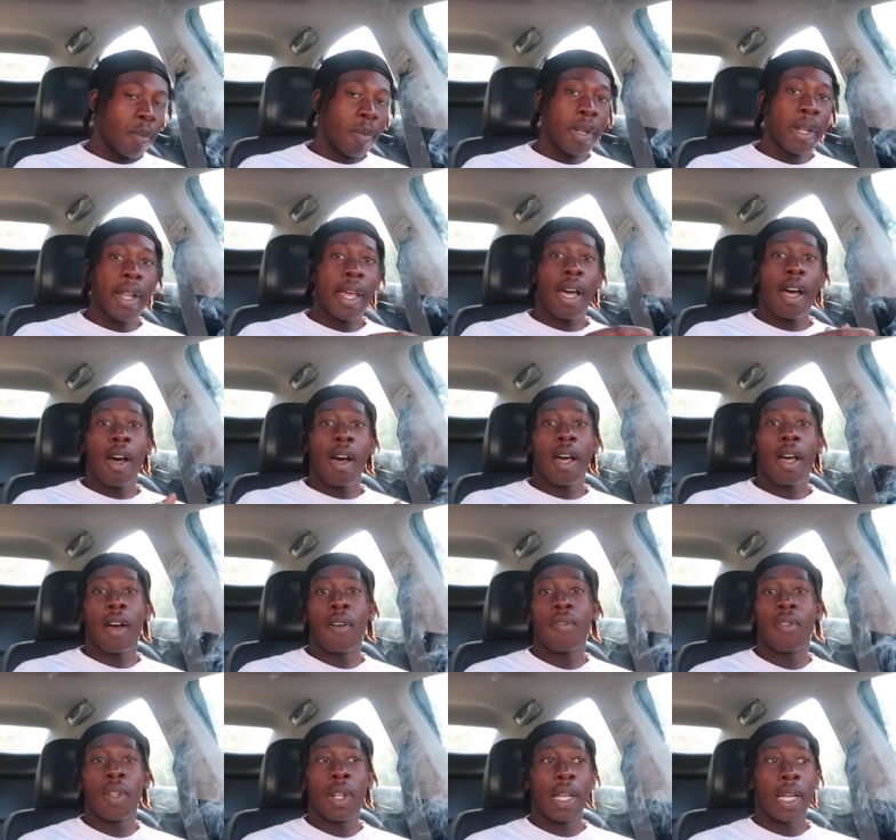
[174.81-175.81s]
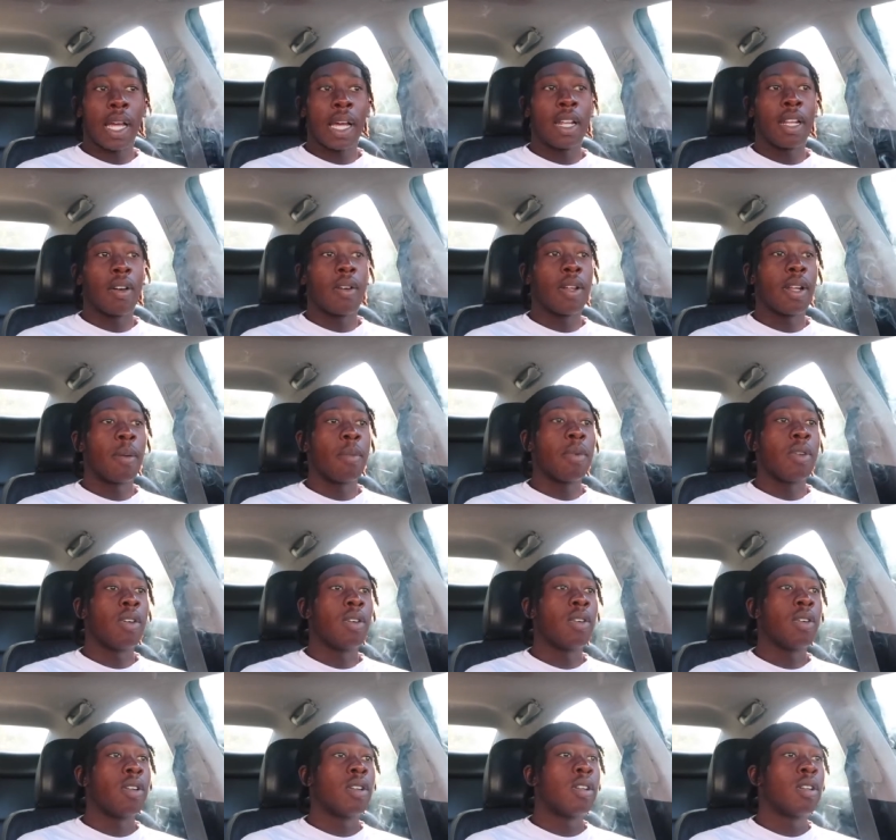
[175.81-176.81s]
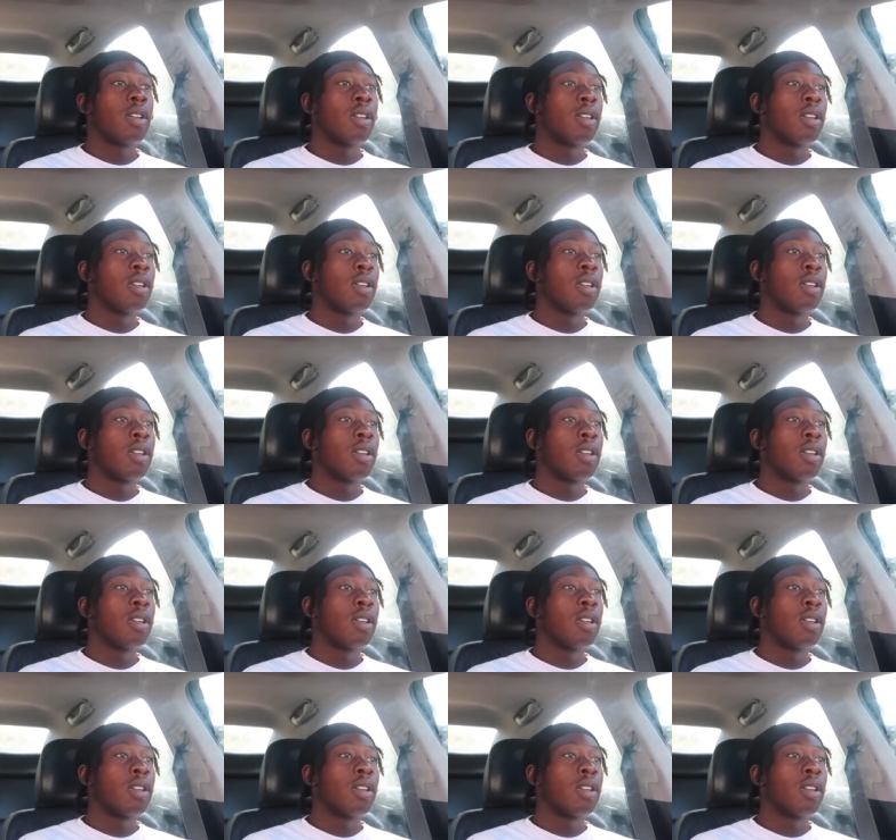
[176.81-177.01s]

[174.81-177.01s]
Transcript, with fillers: but now I feel like I know what I'm doing,